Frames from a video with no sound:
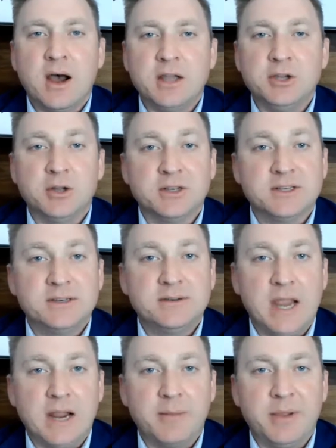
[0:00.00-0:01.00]
You could
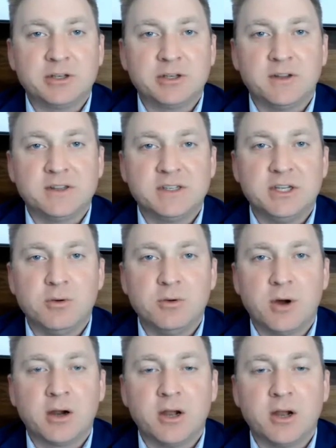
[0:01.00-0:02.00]
take a picture of this
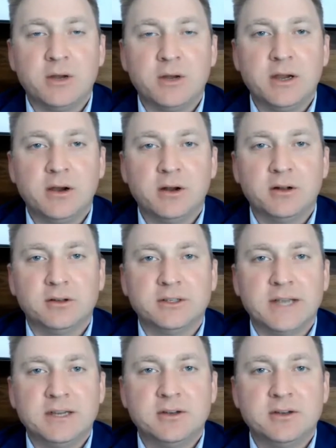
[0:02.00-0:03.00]
QR code here, and it'll
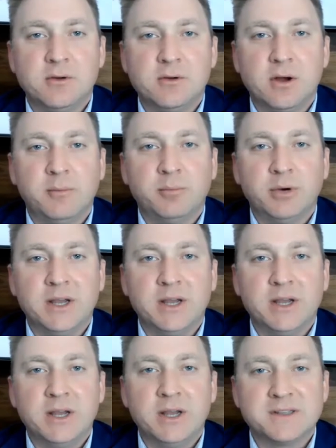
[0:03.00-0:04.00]
take you to a
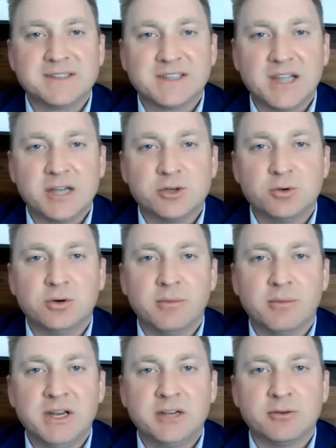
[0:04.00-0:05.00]
place where you could
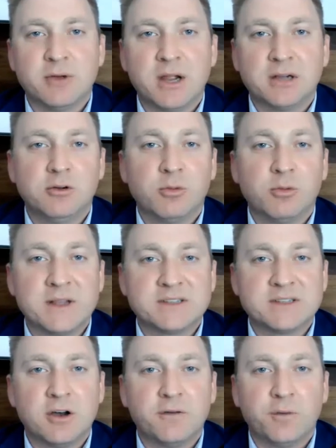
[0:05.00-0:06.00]
schedule a meeting directly with
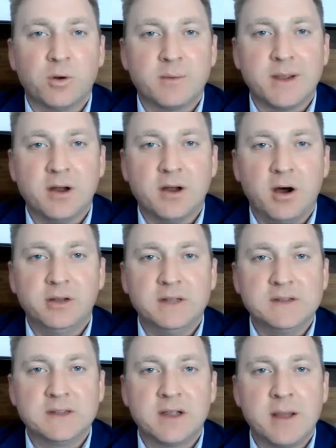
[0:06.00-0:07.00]
myself or one of my
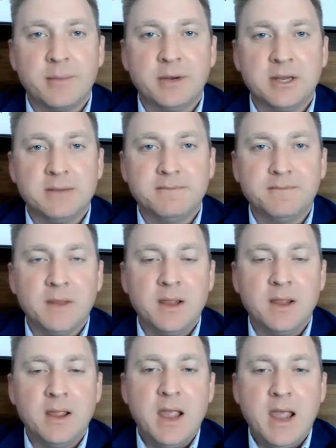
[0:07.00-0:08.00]
colleagues at the company.
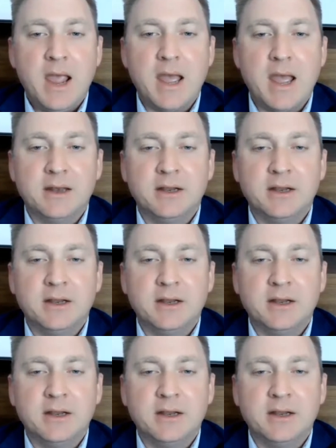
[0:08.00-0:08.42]
And